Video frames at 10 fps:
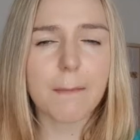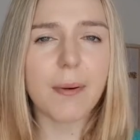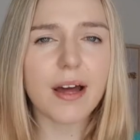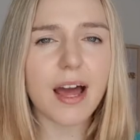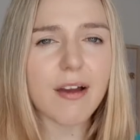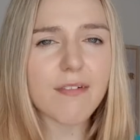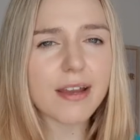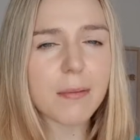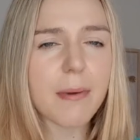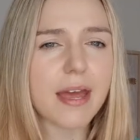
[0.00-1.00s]
But I
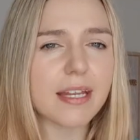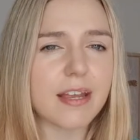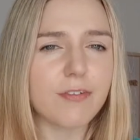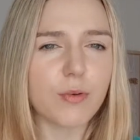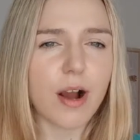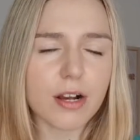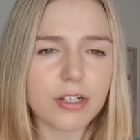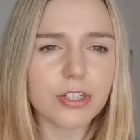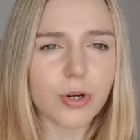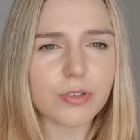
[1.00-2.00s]
recommend if you are
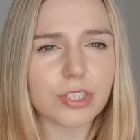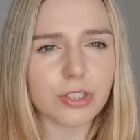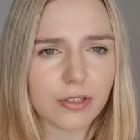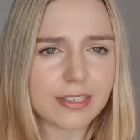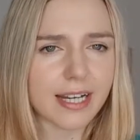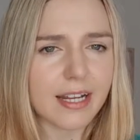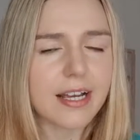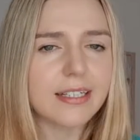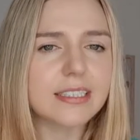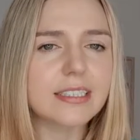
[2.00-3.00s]
going to go into lockdown,
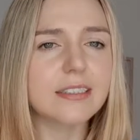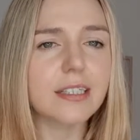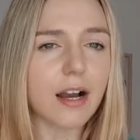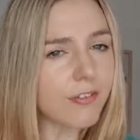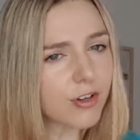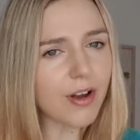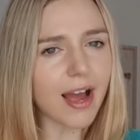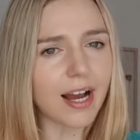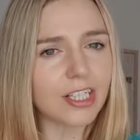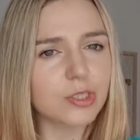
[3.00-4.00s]
stuff your
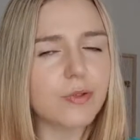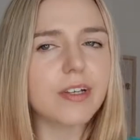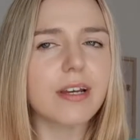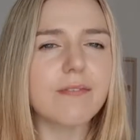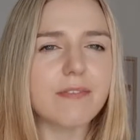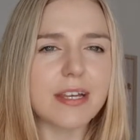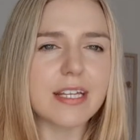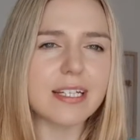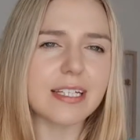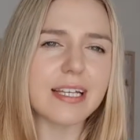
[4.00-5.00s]
house with
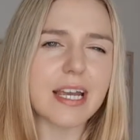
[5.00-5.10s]
conveniently